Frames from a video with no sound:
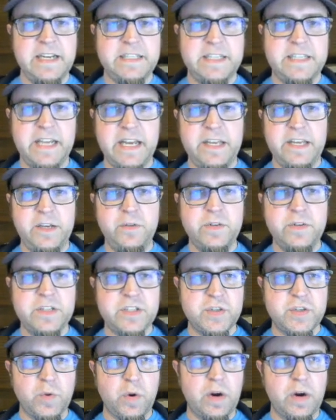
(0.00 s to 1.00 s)
to get
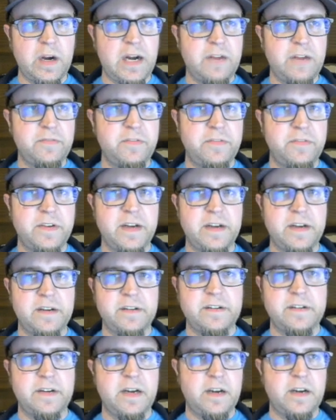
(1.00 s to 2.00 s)
Unistore off of
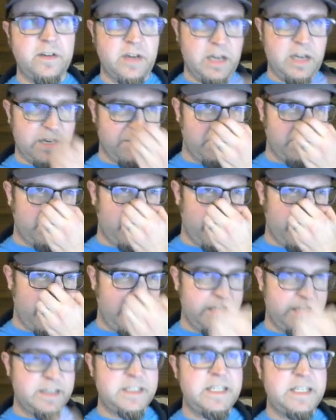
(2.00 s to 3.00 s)
a
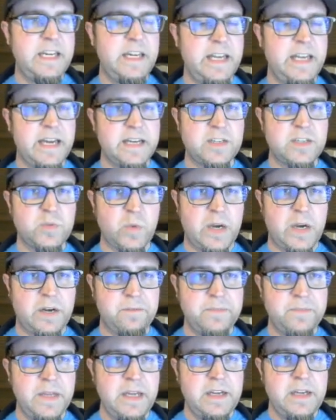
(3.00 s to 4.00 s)
CDN as
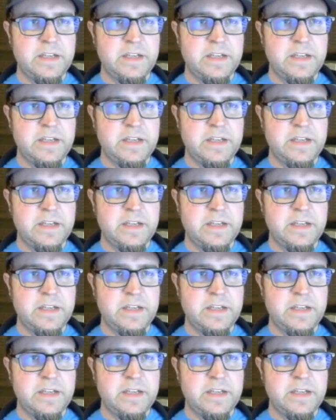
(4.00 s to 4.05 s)
well.